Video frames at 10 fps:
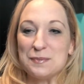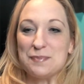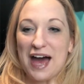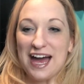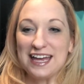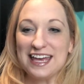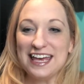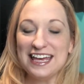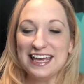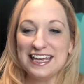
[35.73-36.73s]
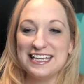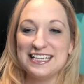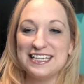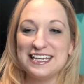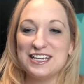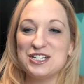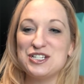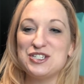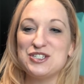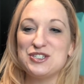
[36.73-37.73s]
back in
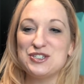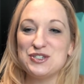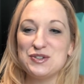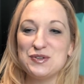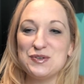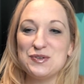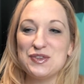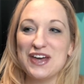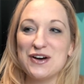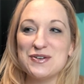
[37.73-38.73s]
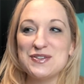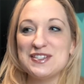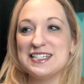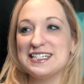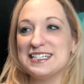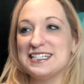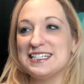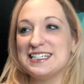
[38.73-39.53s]
2017,